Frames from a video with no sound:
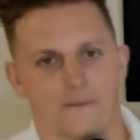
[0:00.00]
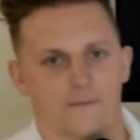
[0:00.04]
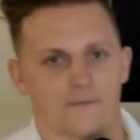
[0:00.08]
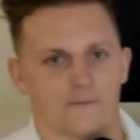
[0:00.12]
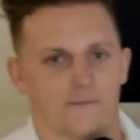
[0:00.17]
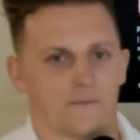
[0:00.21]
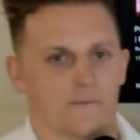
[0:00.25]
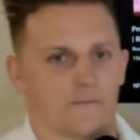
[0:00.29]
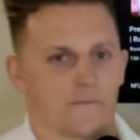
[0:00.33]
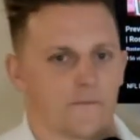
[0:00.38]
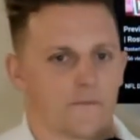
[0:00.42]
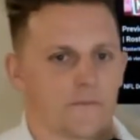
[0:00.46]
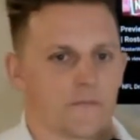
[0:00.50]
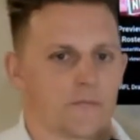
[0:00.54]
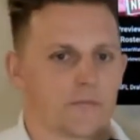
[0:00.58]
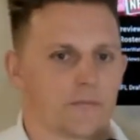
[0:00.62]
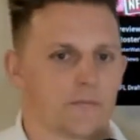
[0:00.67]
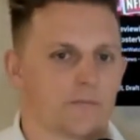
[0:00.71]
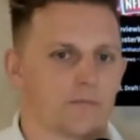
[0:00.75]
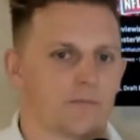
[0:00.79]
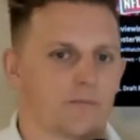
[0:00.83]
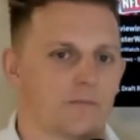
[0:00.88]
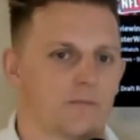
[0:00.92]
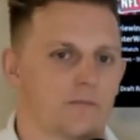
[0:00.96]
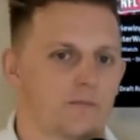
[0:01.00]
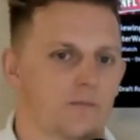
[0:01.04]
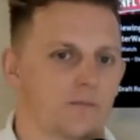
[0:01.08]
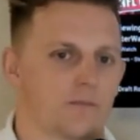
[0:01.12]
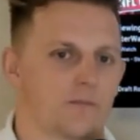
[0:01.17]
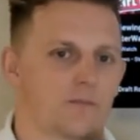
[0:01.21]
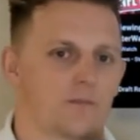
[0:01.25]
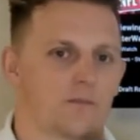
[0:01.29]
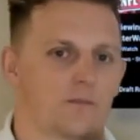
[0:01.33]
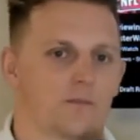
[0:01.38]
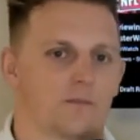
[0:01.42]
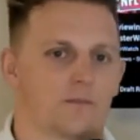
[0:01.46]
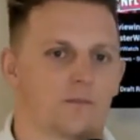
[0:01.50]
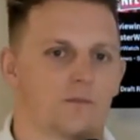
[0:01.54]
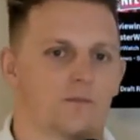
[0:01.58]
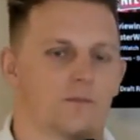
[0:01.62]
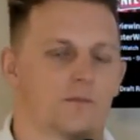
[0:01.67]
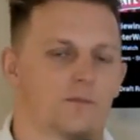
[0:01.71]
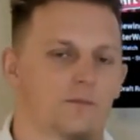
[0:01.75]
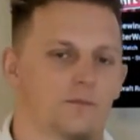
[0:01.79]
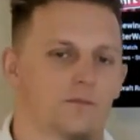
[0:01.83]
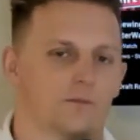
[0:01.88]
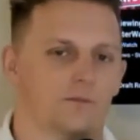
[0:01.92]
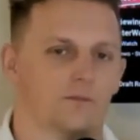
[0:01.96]

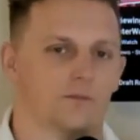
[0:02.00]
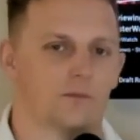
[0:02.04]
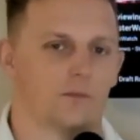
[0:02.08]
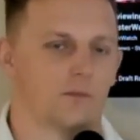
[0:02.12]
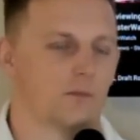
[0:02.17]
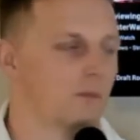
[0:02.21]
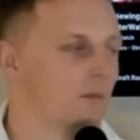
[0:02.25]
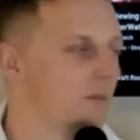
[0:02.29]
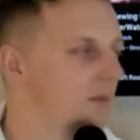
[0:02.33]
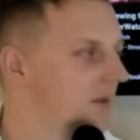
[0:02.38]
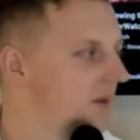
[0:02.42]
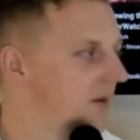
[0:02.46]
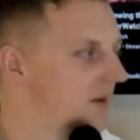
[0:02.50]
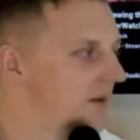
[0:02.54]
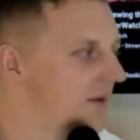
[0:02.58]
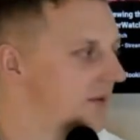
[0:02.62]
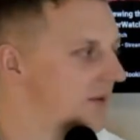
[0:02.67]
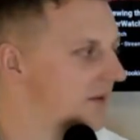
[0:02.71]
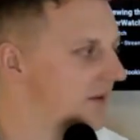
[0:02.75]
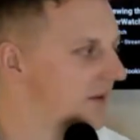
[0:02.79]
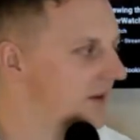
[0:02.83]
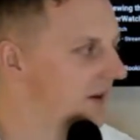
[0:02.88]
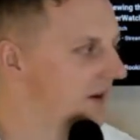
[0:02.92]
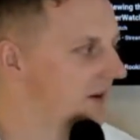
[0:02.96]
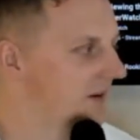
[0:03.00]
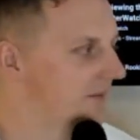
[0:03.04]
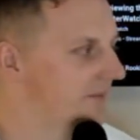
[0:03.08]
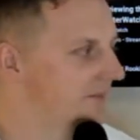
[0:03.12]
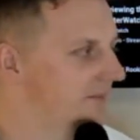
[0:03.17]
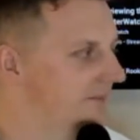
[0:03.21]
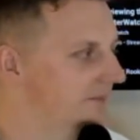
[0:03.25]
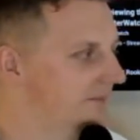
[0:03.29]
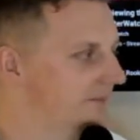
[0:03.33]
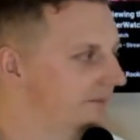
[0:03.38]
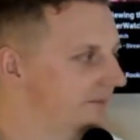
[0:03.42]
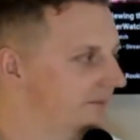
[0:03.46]
This person isn't speaking.